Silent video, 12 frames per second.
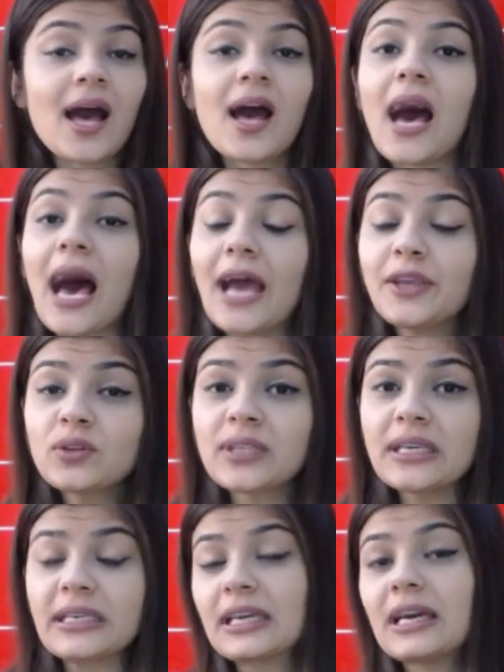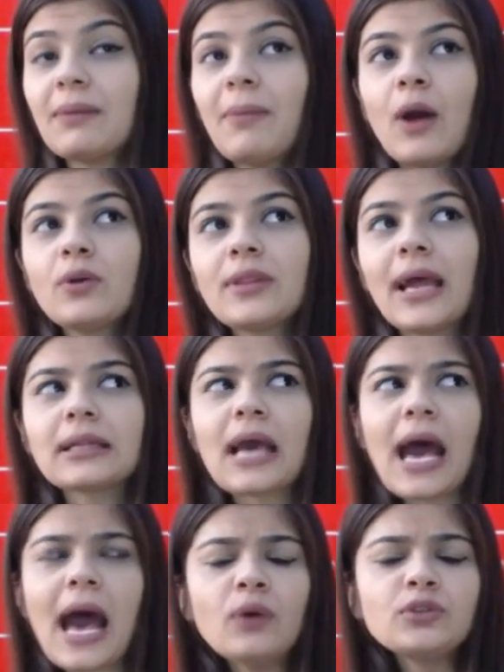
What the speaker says: Are you thinking about that how